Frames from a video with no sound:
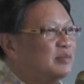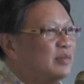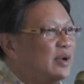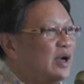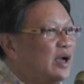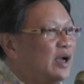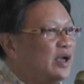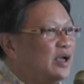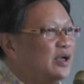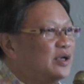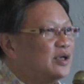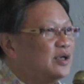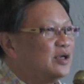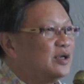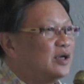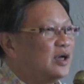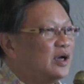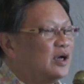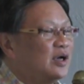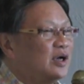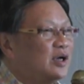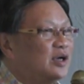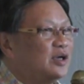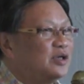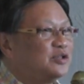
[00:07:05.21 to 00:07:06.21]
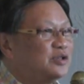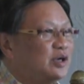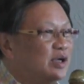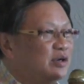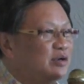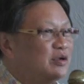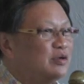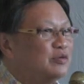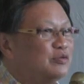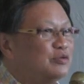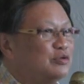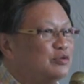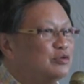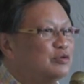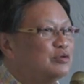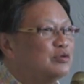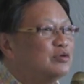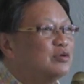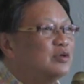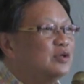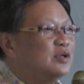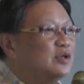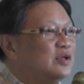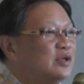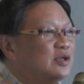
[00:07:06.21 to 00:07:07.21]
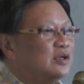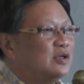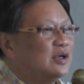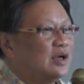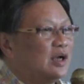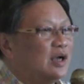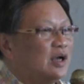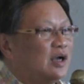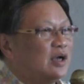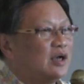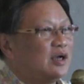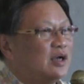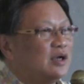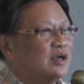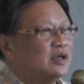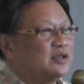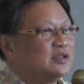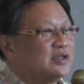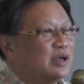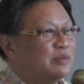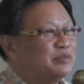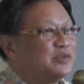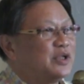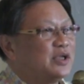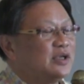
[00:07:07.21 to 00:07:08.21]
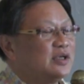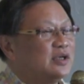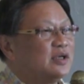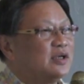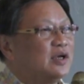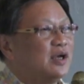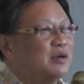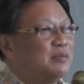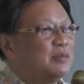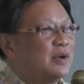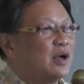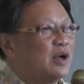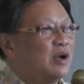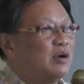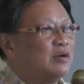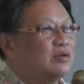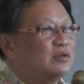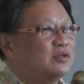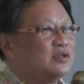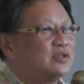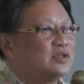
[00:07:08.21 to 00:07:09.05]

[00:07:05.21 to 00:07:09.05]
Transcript: by sharing with you something about